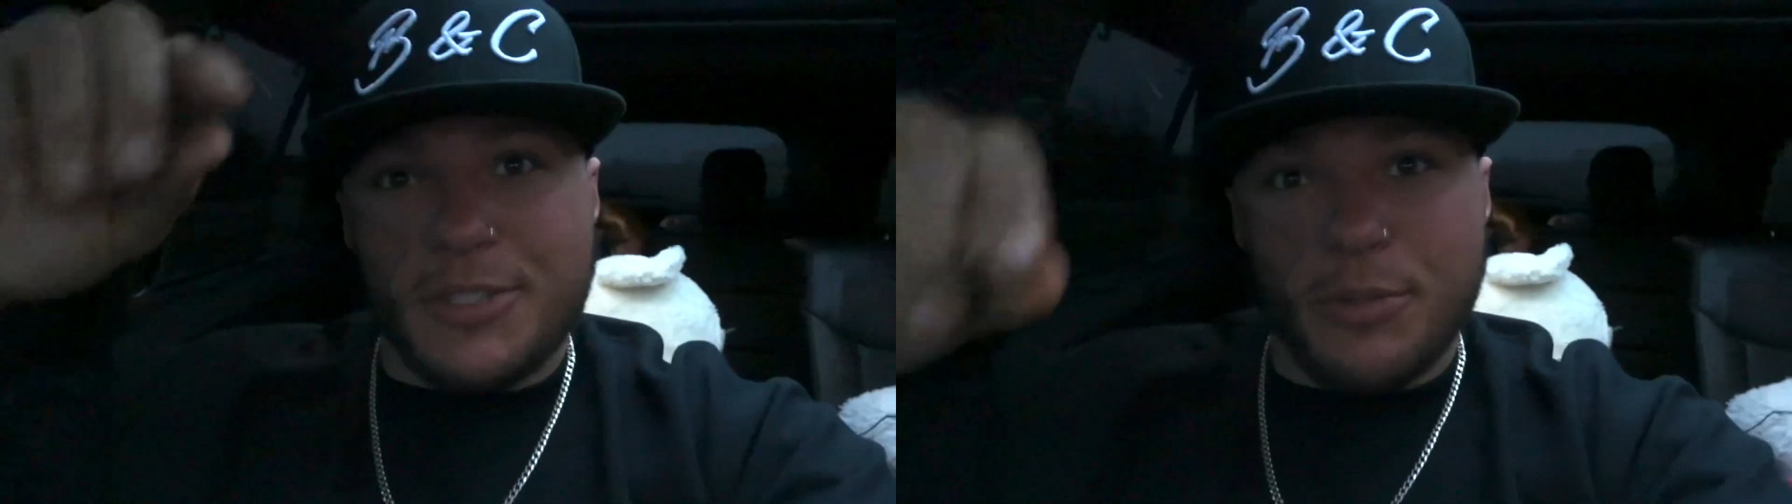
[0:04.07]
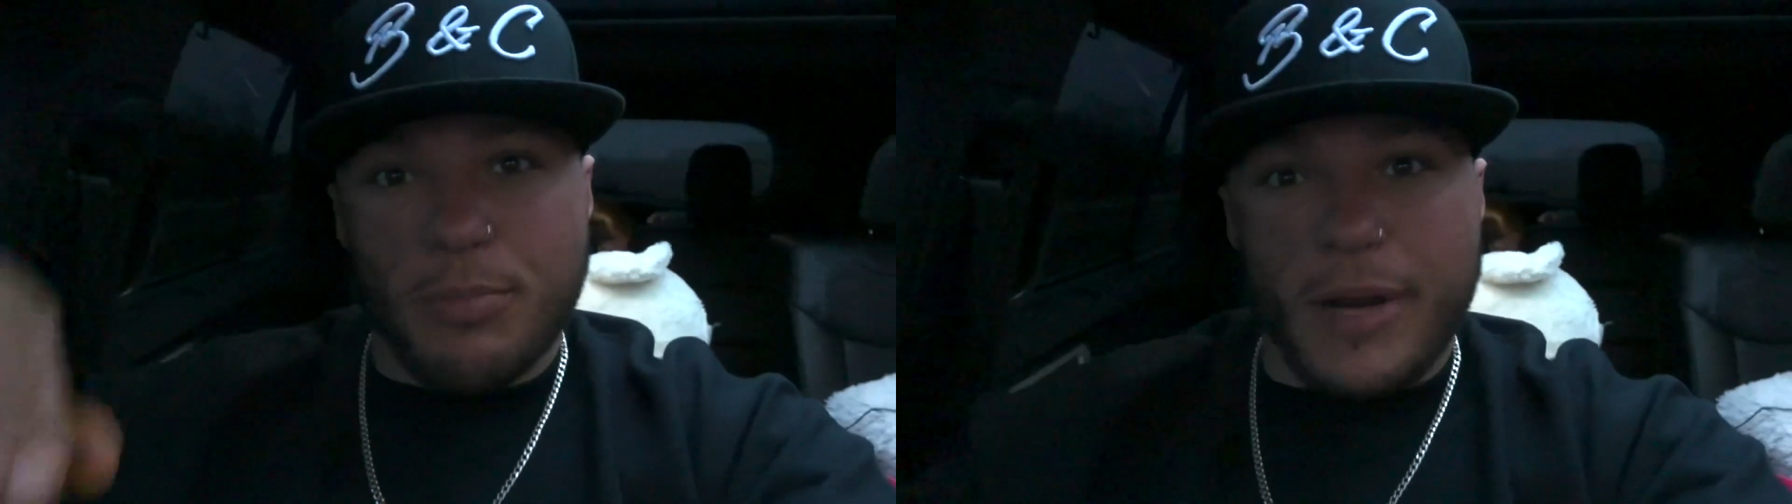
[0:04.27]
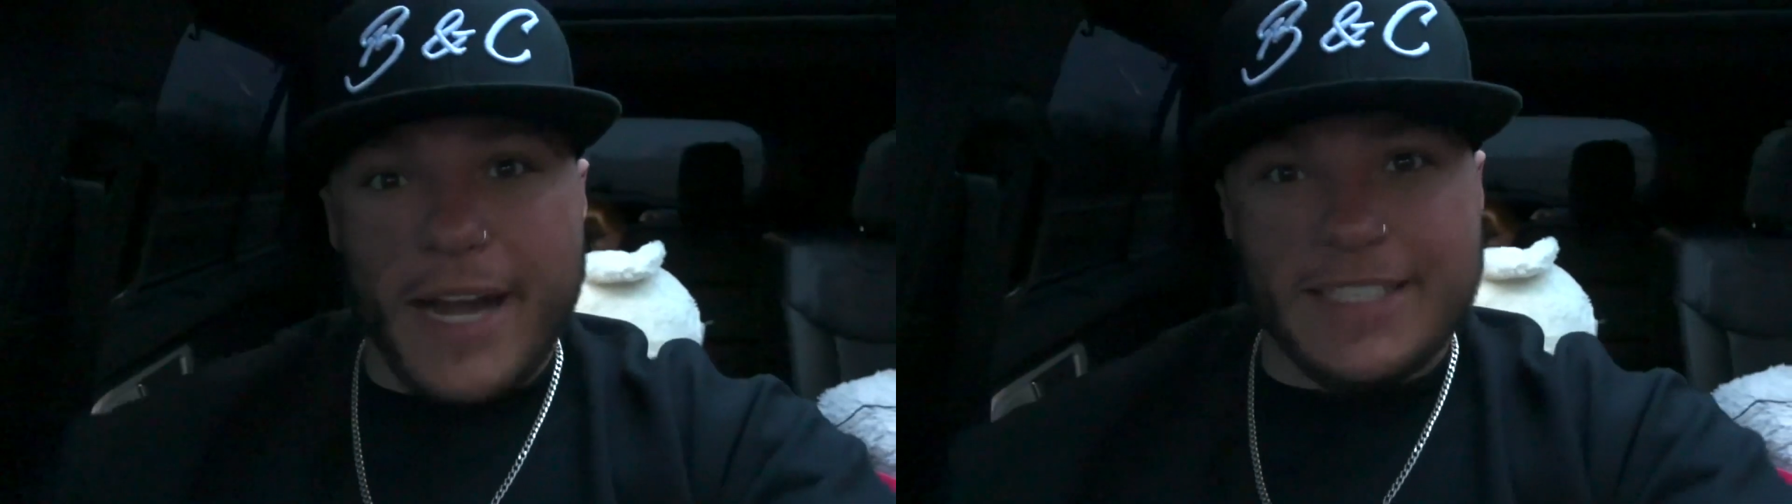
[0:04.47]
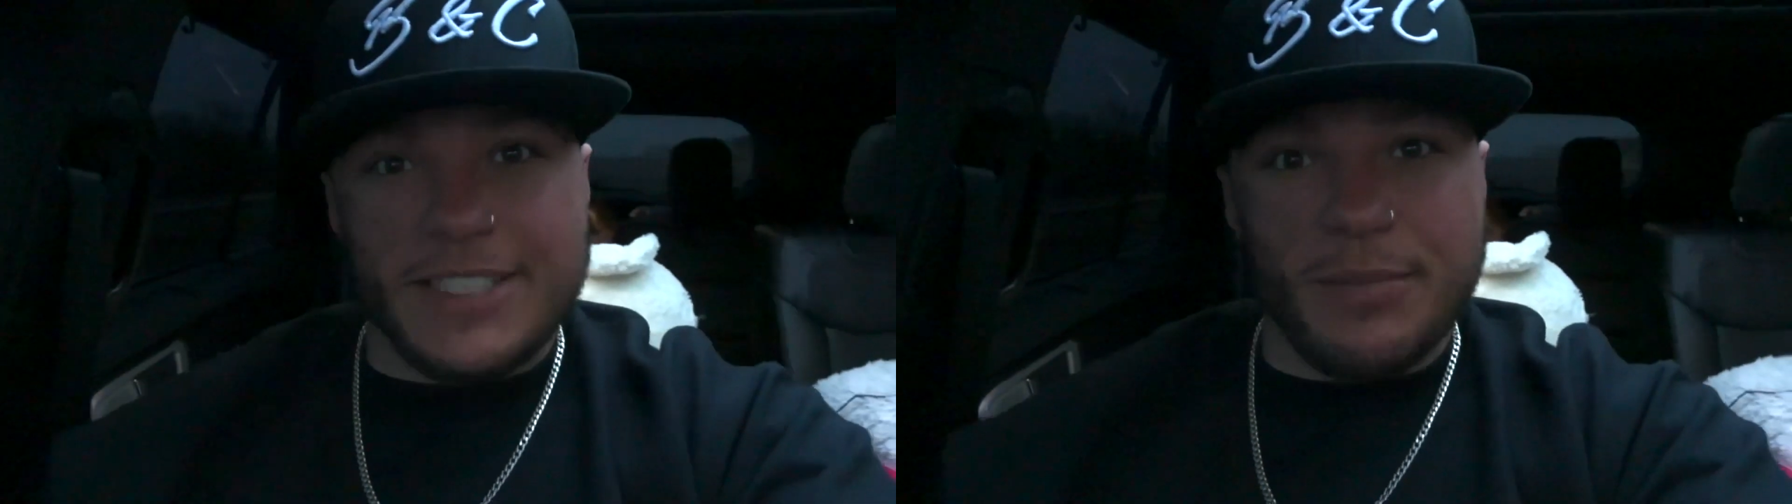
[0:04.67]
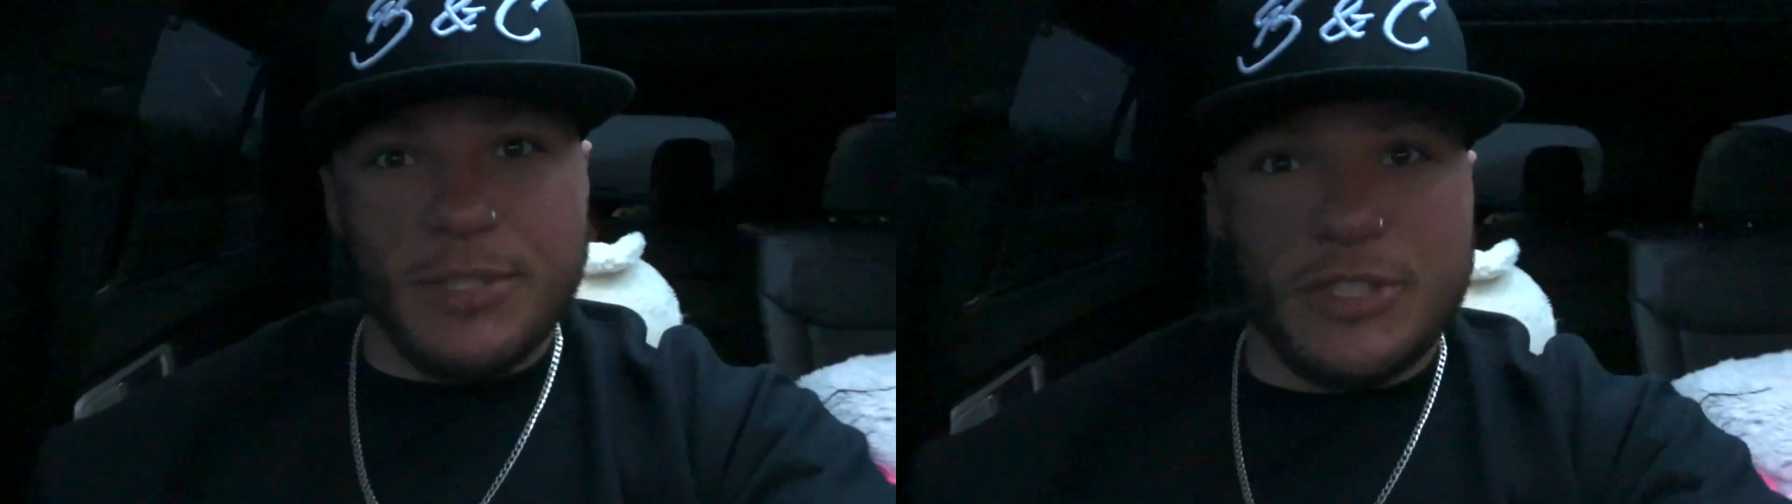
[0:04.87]
to
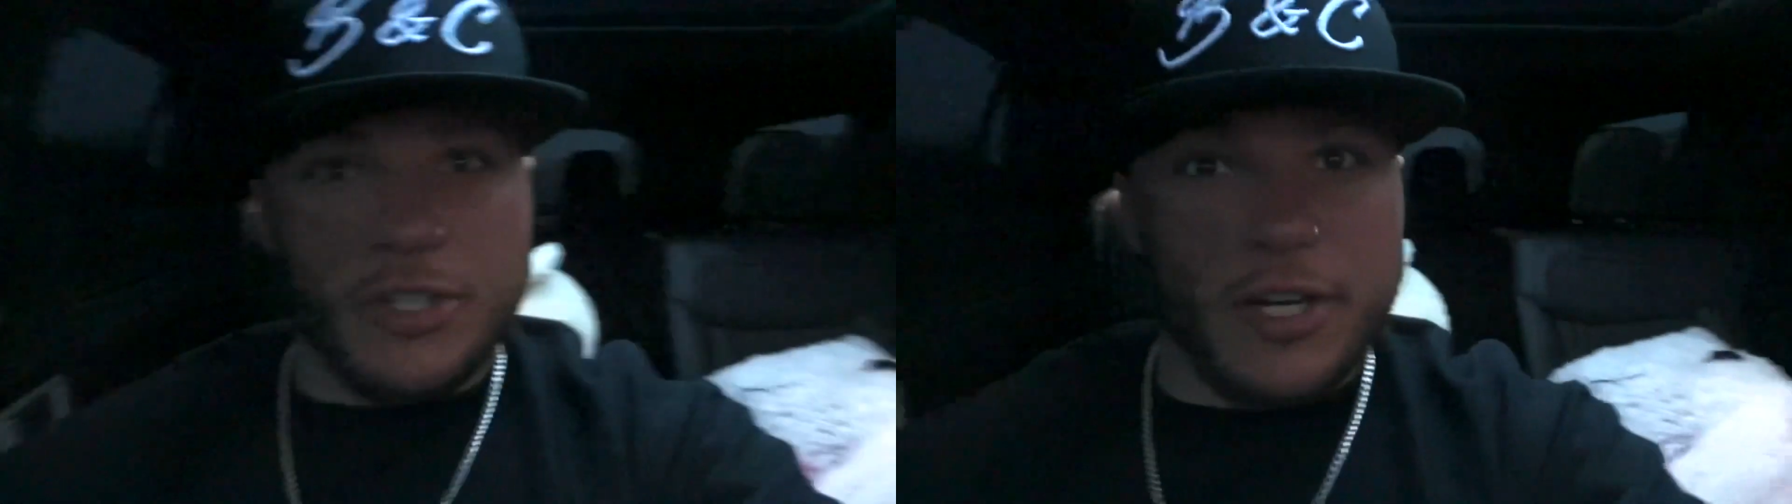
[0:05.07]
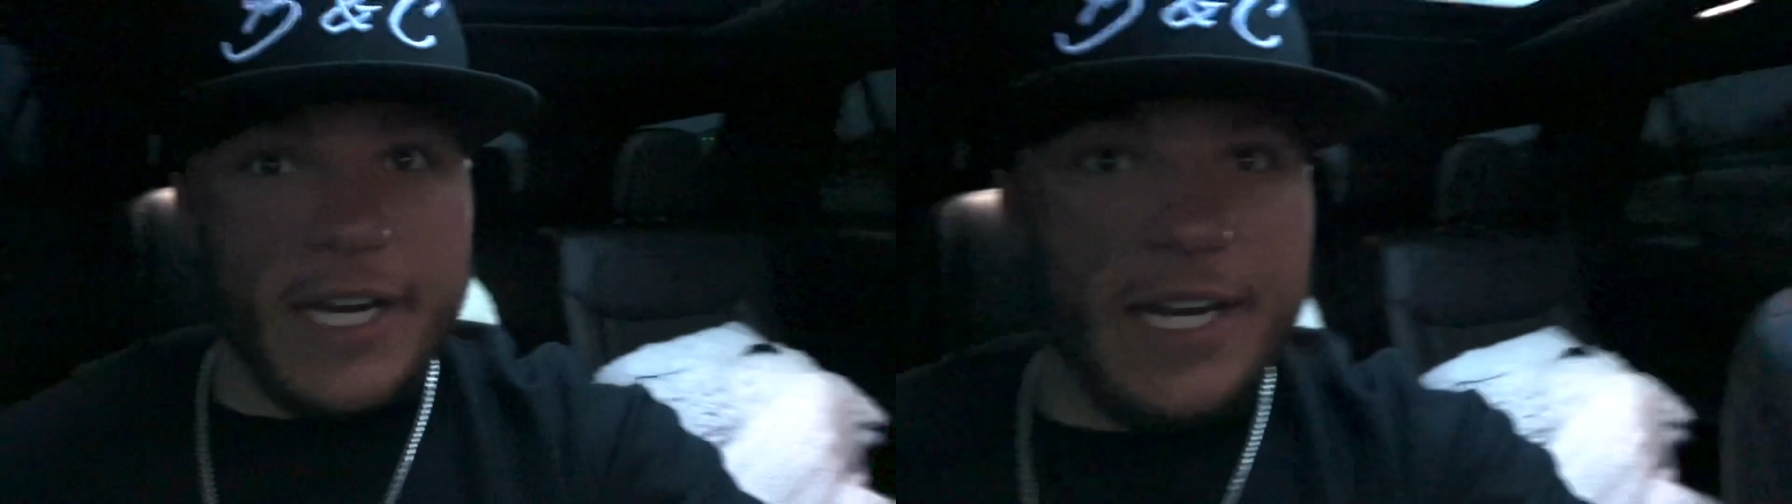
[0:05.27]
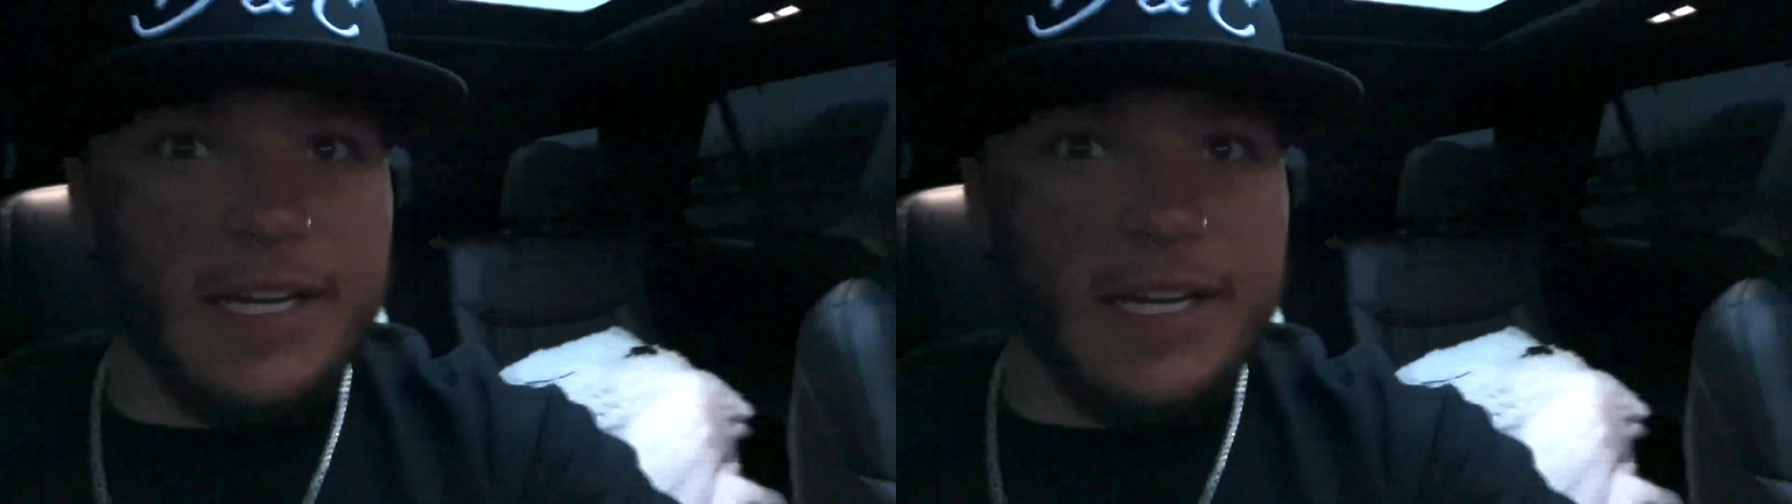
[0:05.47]
Branson, Missouri.